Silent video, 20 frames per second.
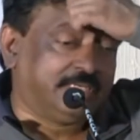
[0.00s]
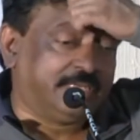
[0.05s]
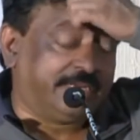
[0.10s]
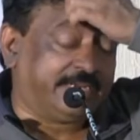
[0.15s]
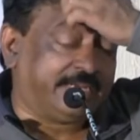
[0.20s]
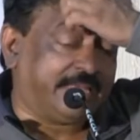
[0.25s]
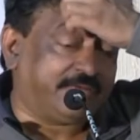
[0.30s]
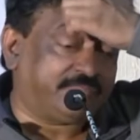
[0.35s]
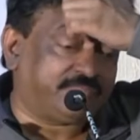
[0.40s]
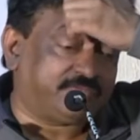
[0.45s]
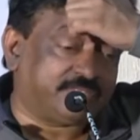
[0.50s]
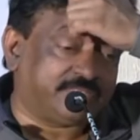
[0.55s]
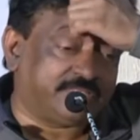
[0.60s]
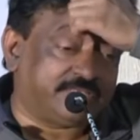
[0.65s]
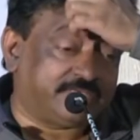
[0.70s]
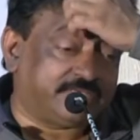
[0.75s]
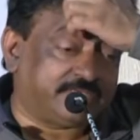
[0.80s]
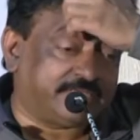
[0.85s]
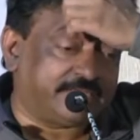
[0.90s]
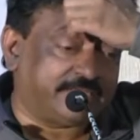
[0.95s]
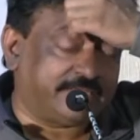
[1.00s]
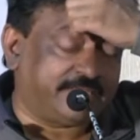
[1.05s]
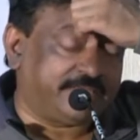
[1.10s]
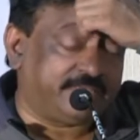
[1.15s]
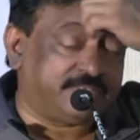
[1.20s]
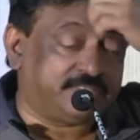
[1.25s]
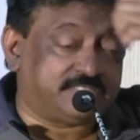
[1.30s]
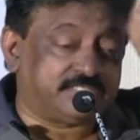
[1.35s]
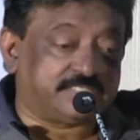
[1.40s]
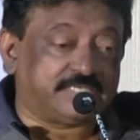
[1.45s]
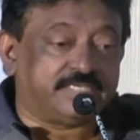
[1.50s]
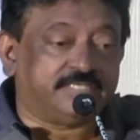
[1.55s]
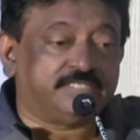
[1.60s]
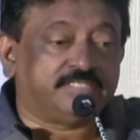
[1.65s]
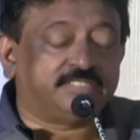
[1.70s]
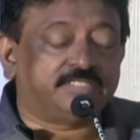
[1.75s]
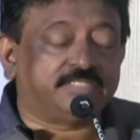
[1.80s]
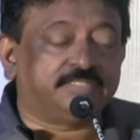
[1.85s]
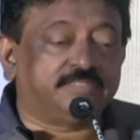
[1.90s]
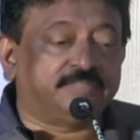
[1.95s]
And after that, I
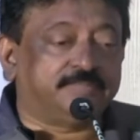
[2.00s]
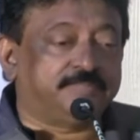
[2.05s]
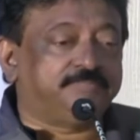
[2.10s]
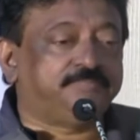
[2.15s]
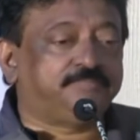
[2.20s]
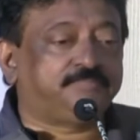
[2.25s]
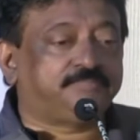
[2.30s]
sent uh,